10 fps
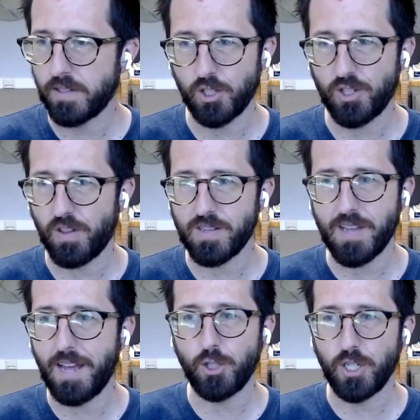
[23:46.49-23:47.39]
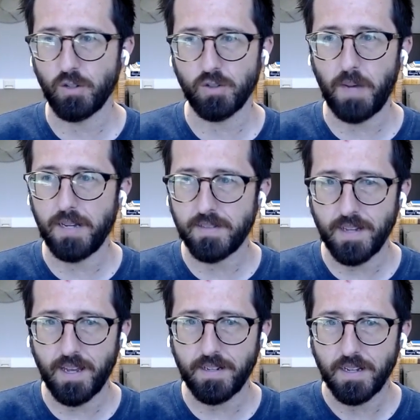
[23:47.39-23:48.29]
One is just this engineer's
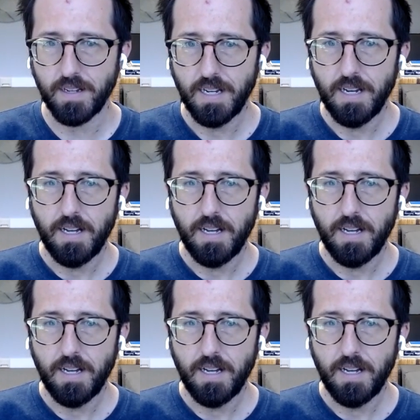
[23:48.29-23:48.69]
mindset.